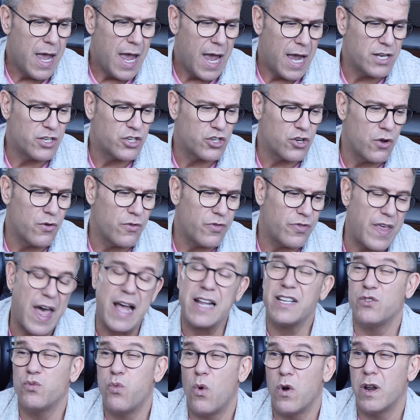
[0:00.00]
And so
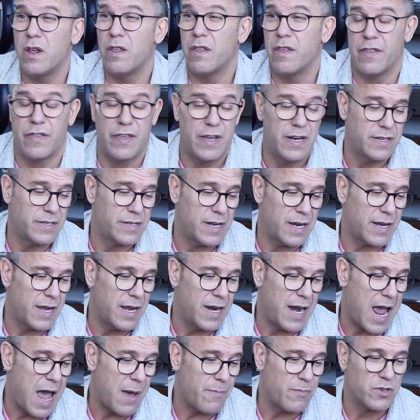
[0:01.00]
that's one of the things that
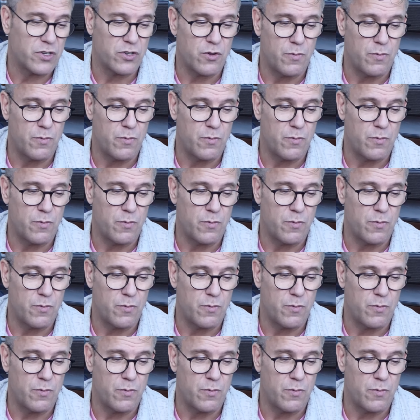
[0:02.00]
can happen.